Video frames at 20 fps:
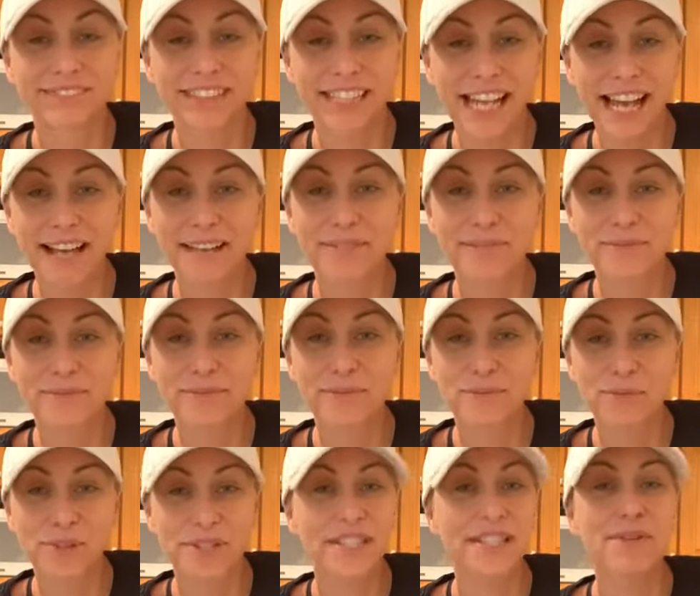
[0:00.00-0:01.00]
yeah,
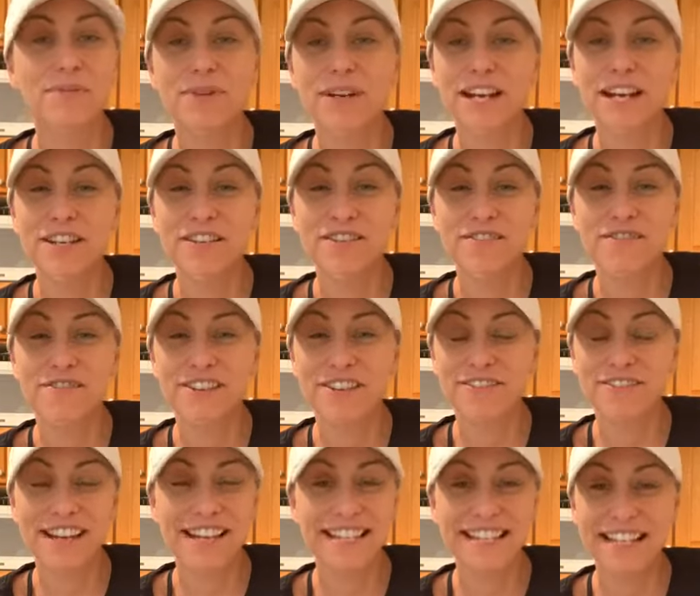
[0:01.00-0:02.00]
we'll see what I do for the
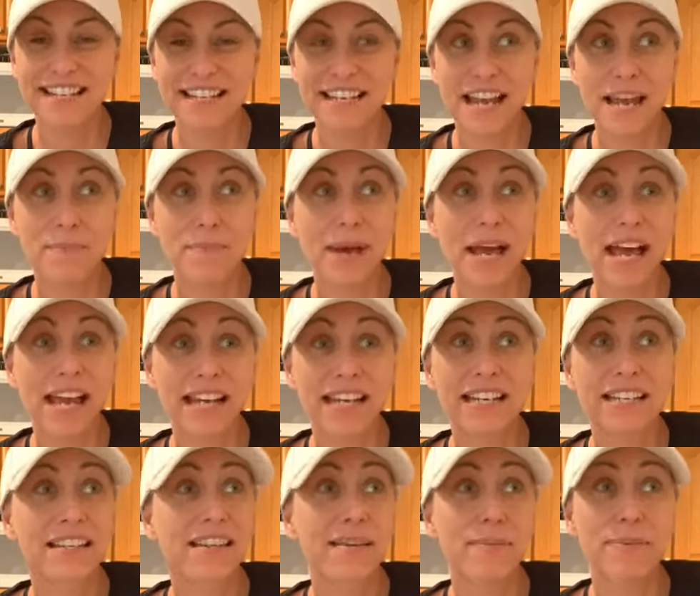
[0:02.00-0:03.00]
rest of the day, but
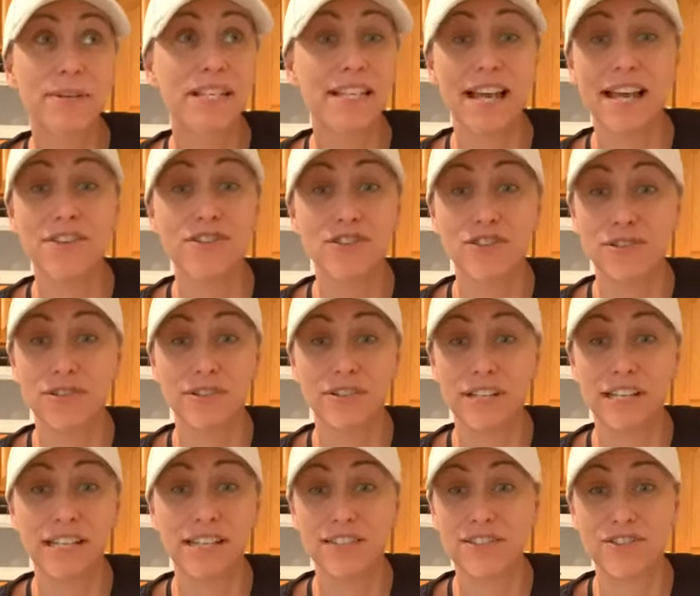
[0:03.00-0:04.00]
the potential
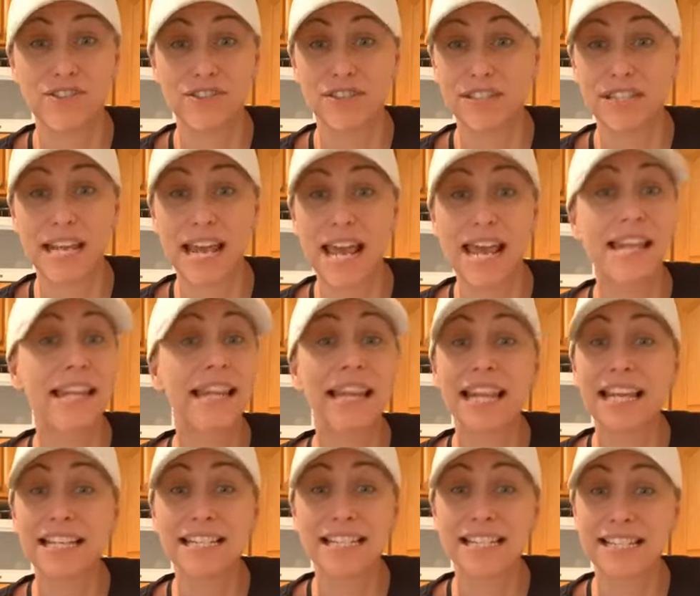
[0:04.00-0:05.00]
is just
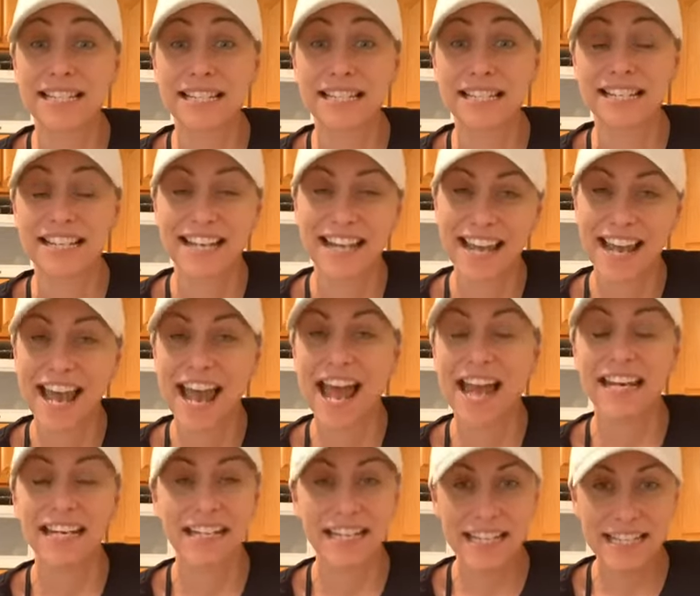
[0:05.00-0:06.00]
endless.
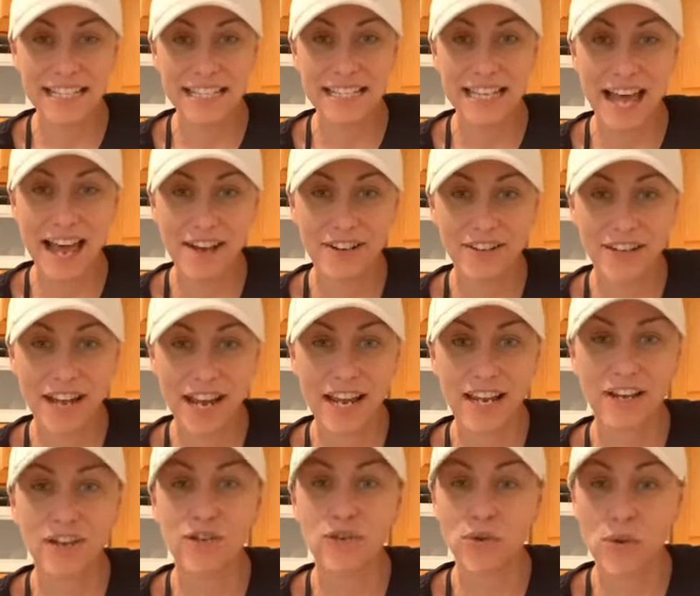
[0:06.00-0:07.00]
And it is
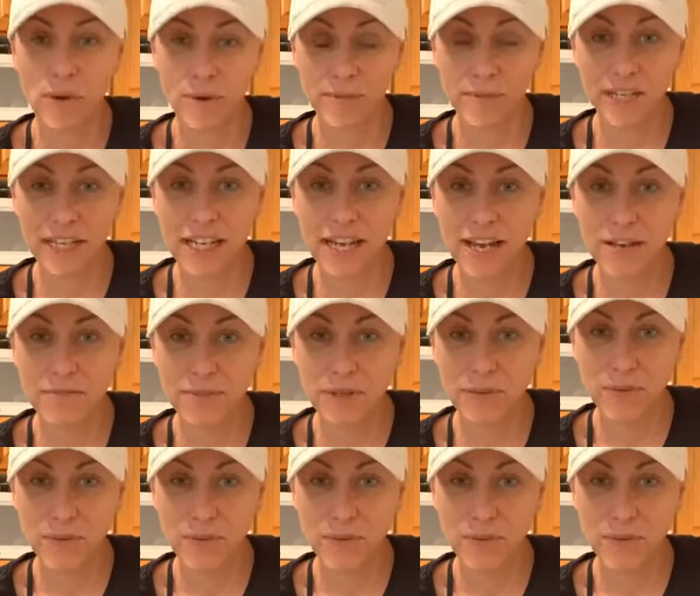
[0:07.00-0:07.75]
Saturday. Normally I'd be